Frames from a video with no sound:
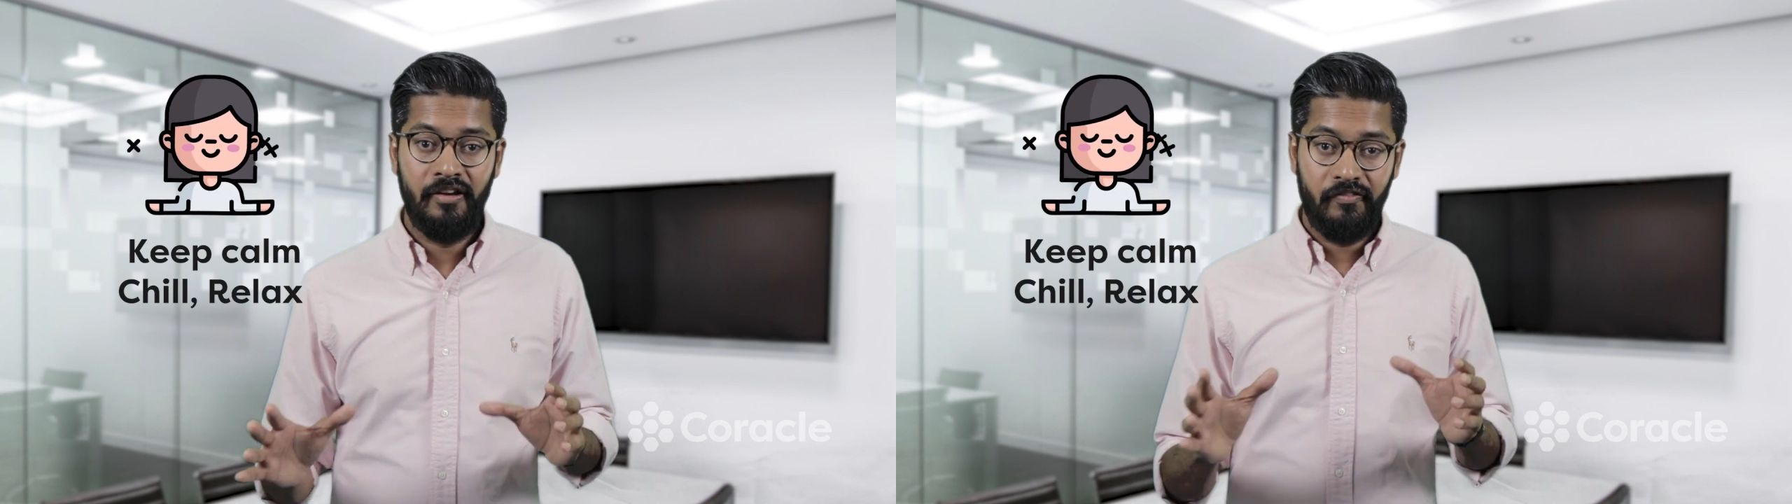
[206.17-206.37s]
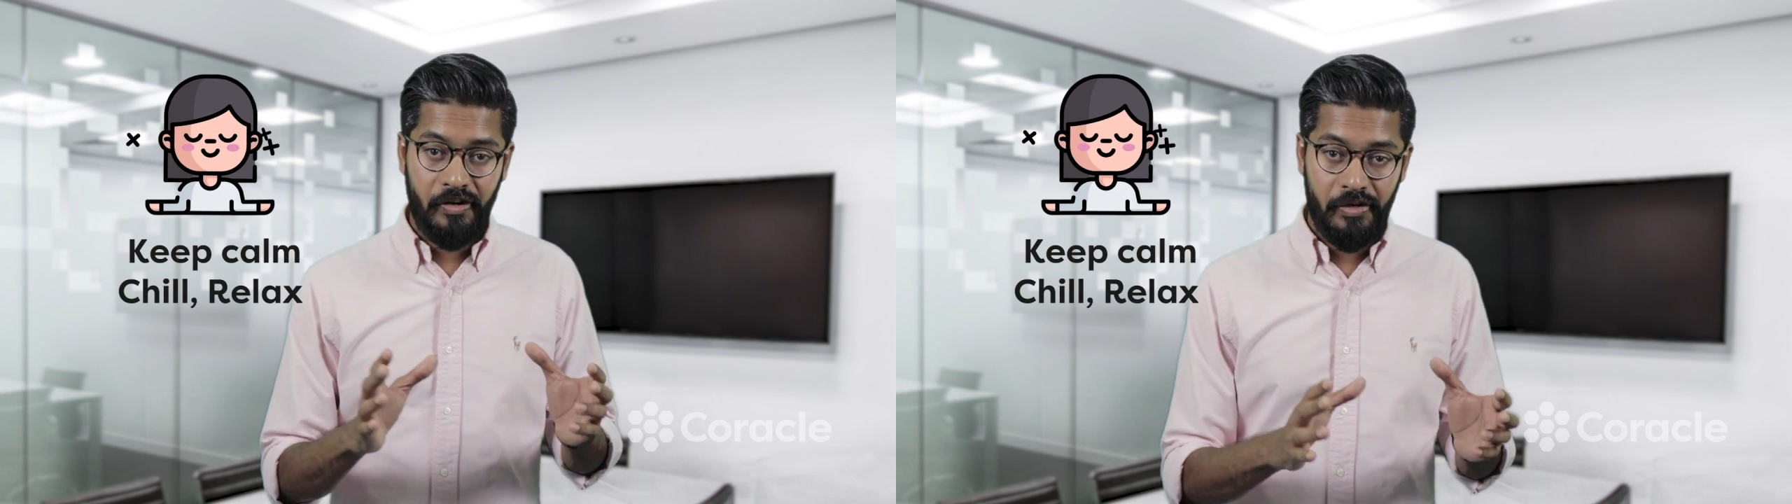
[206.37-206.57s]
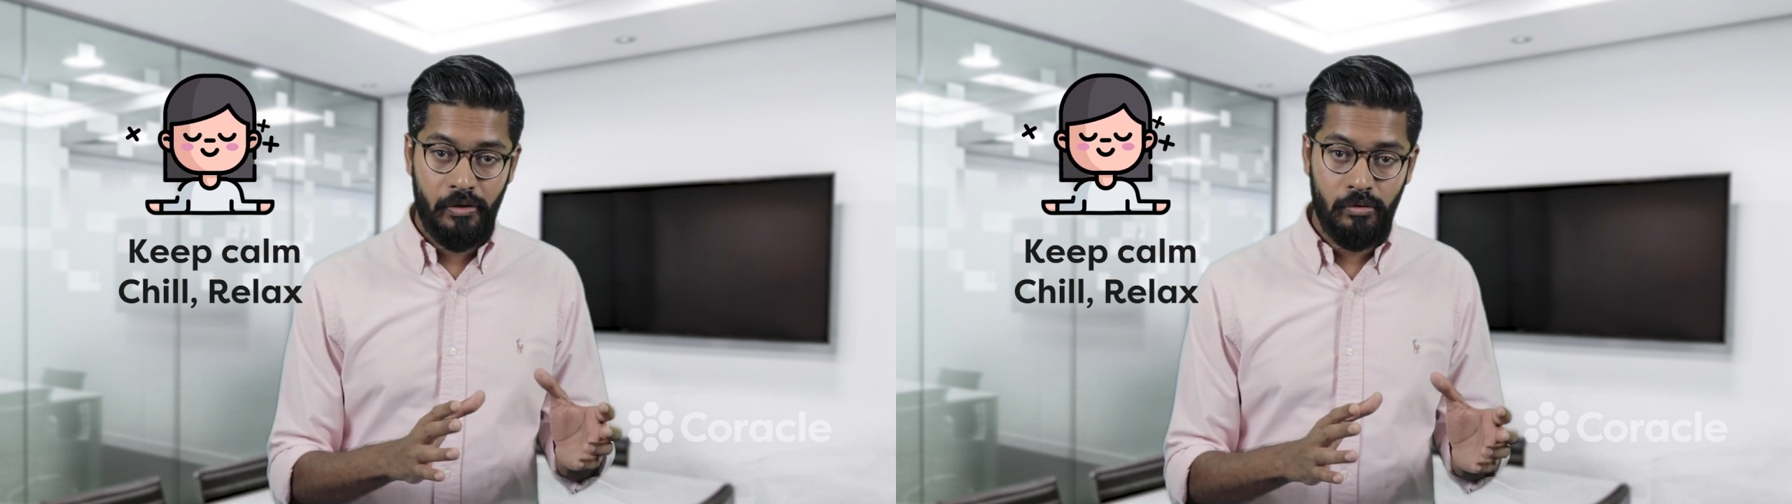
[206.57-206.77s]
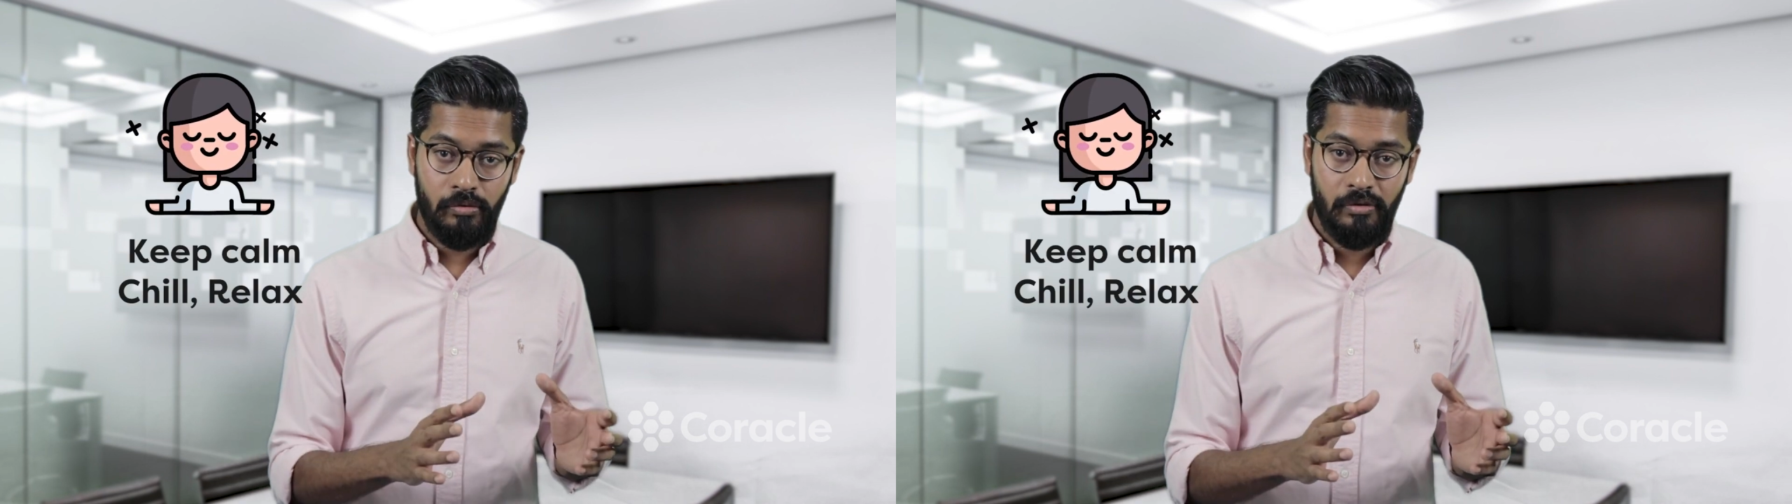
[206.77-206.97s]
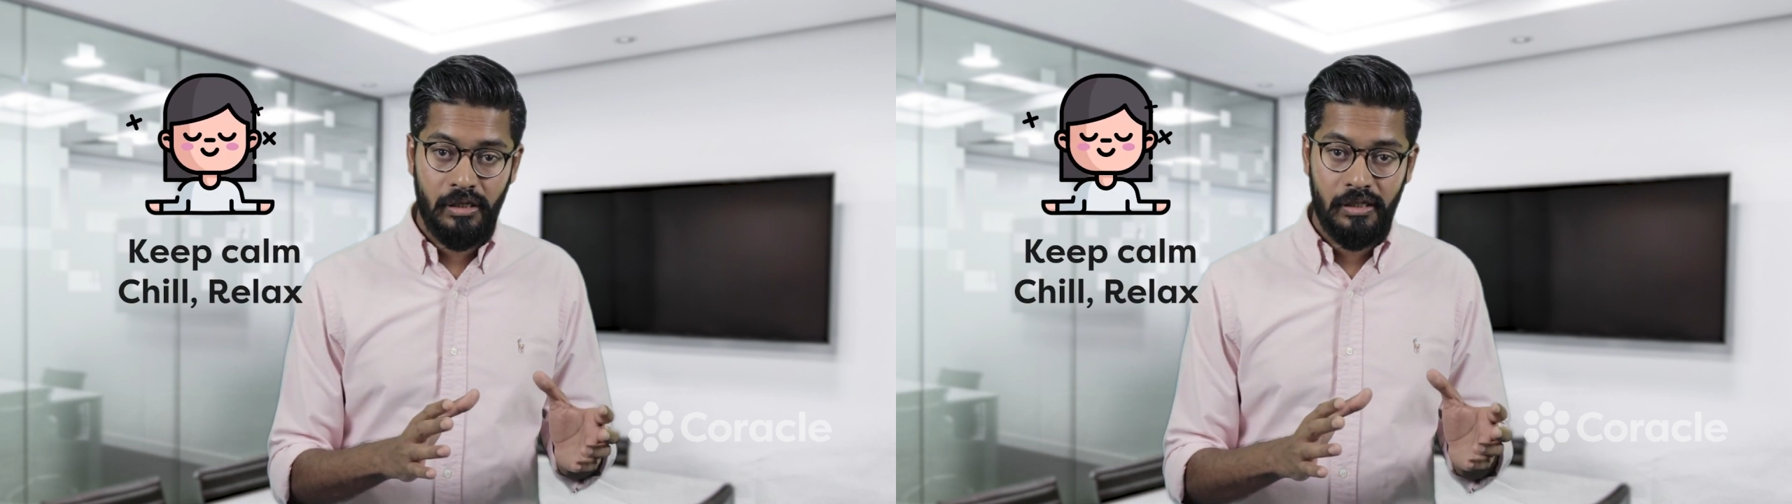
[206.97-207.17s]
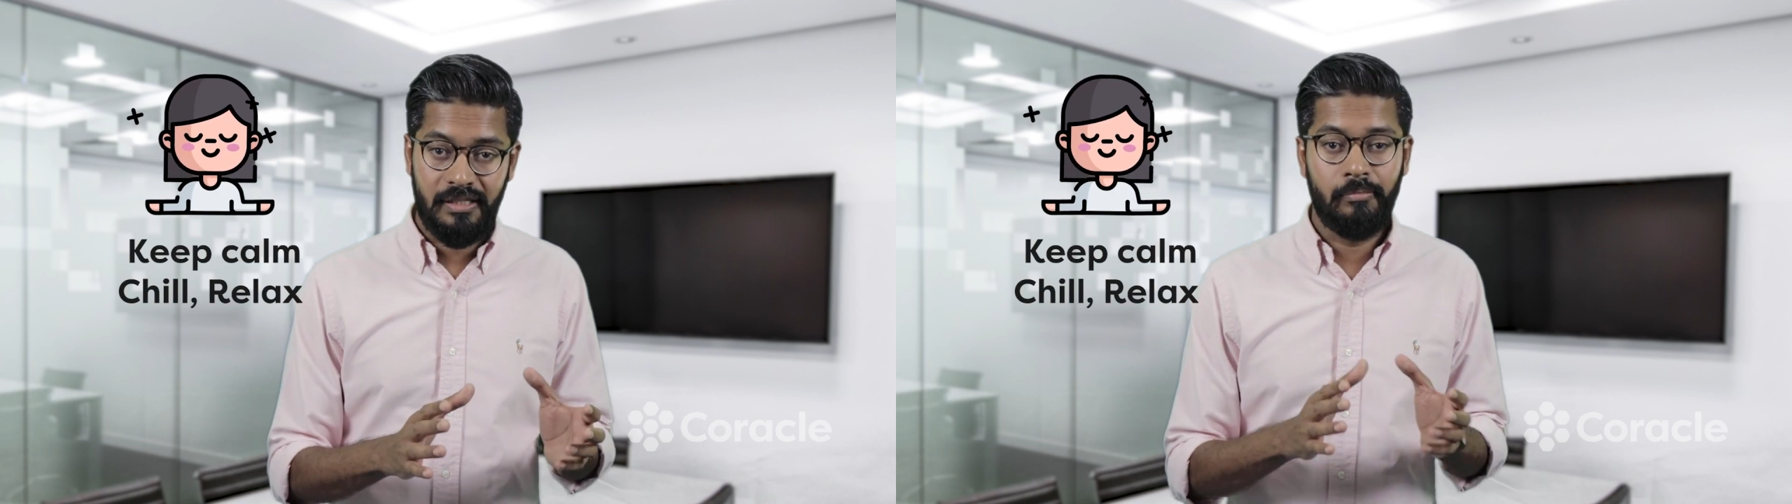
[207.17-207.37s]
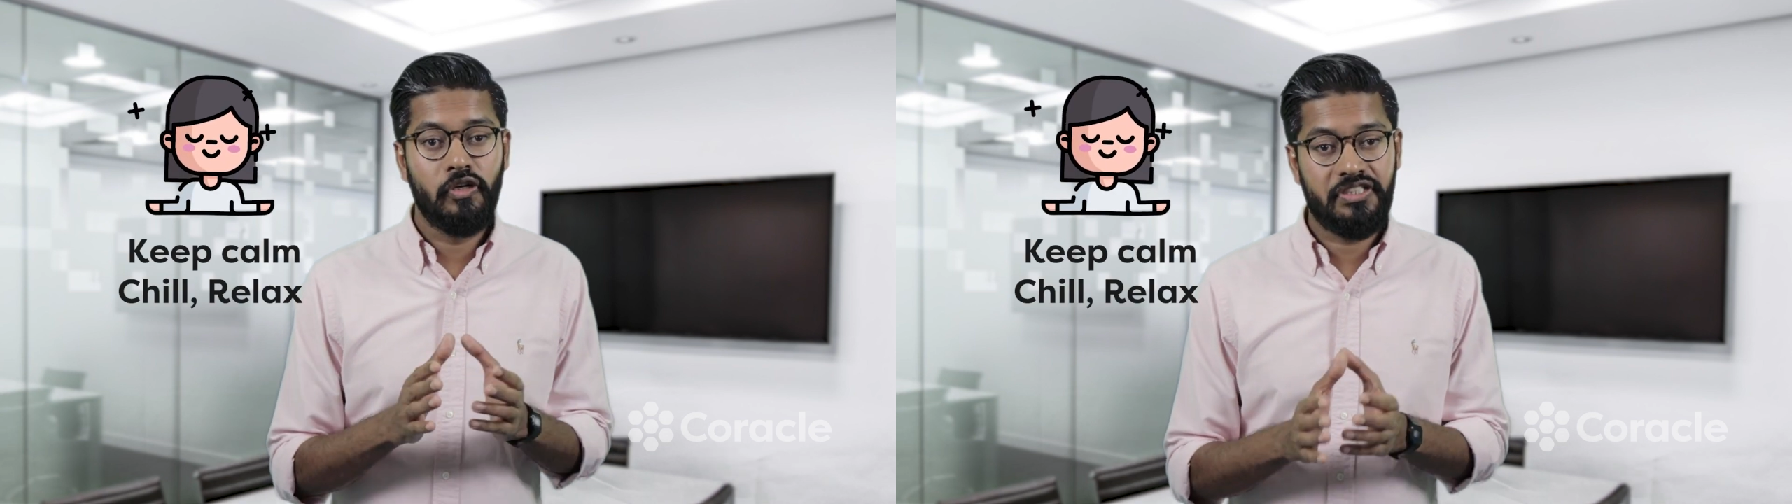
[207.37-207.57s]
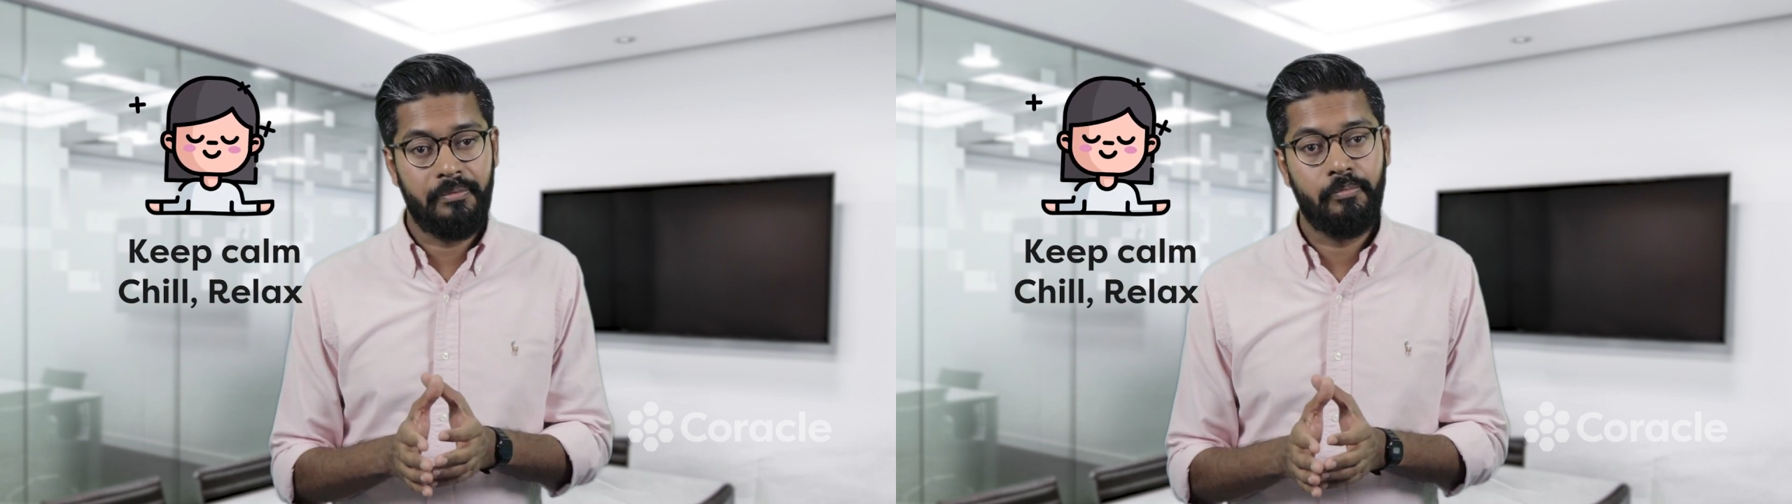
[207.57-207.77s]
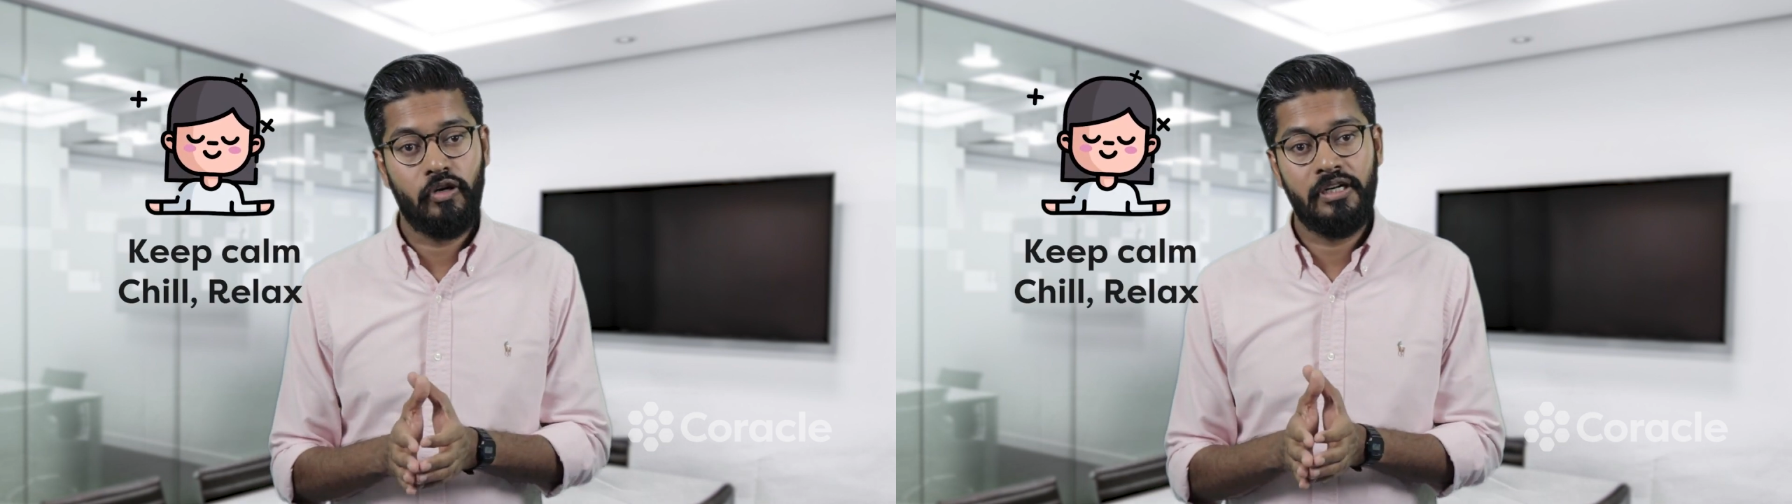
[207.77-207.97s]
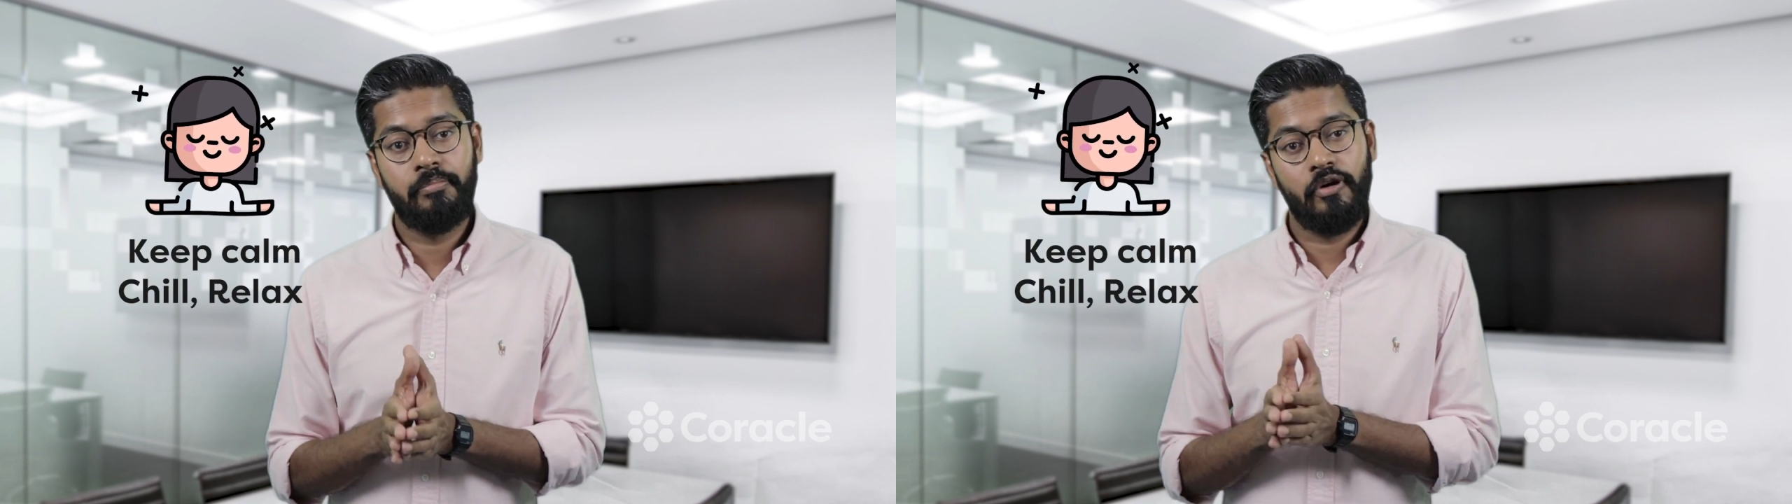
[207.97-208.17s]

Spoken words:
For you, the most important